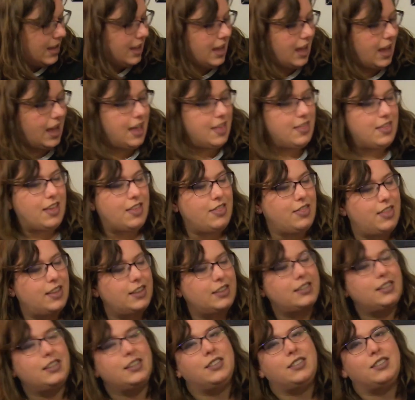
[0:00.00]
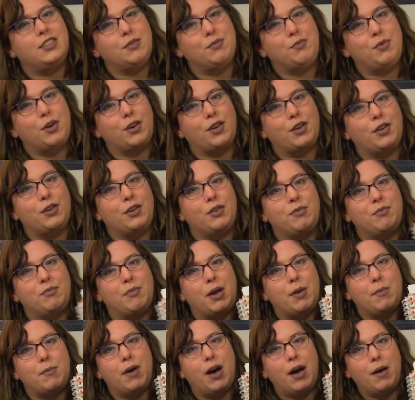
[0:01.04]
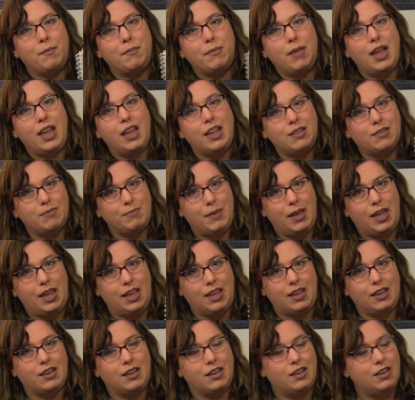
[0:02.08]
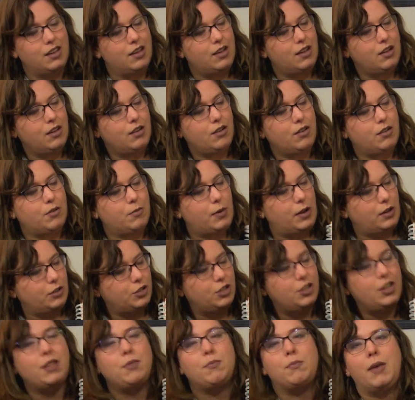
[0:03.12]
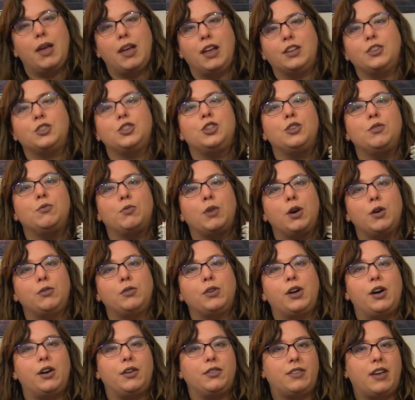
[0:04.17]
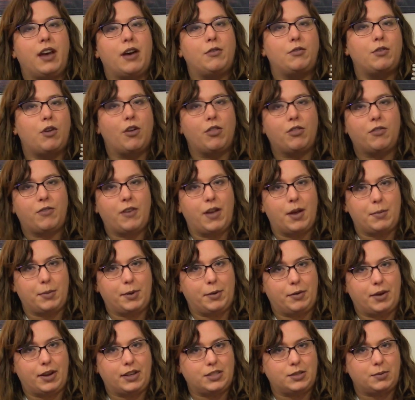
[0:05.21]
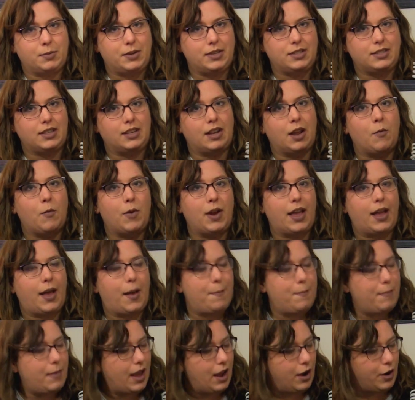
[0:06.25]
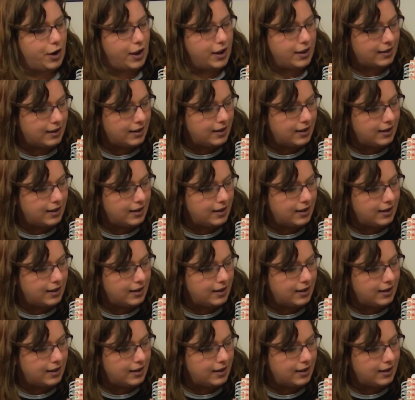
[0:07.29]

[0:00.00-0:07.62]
And then this is the book my mom made me, or well, she didn't make it. She wrote down all the family recipes in it when I got married